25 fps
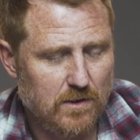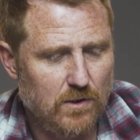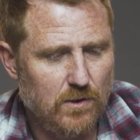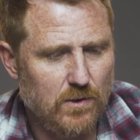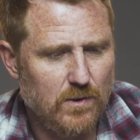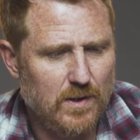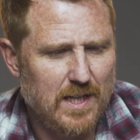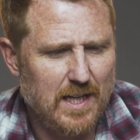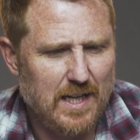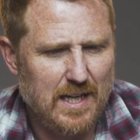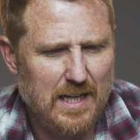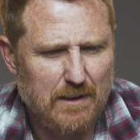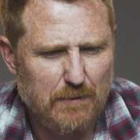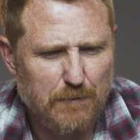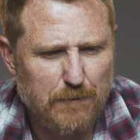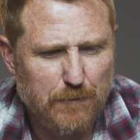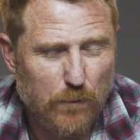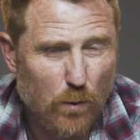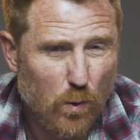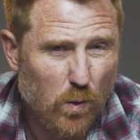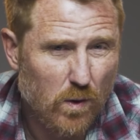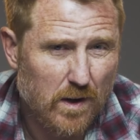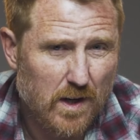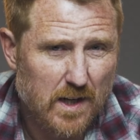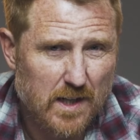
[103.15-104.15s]
you get
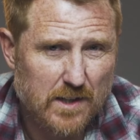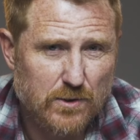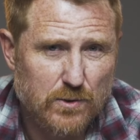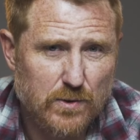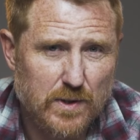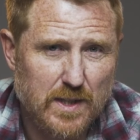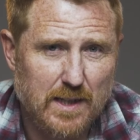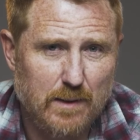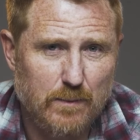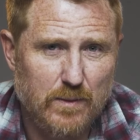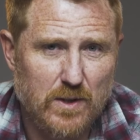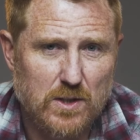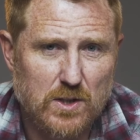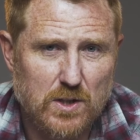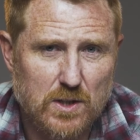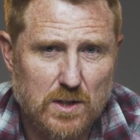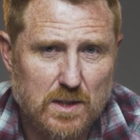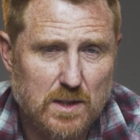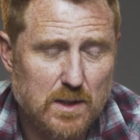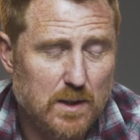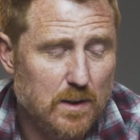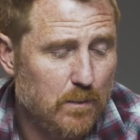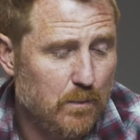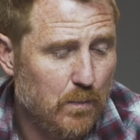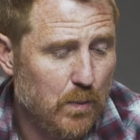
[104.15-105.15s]
400
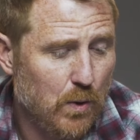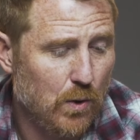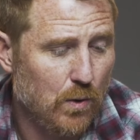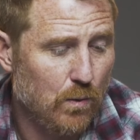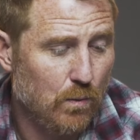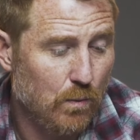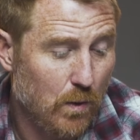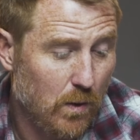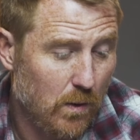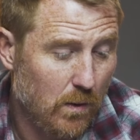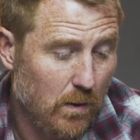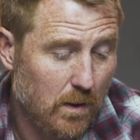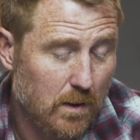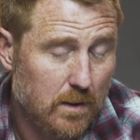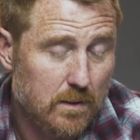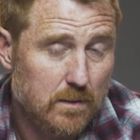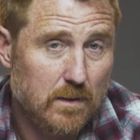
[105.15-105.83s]
images per roll,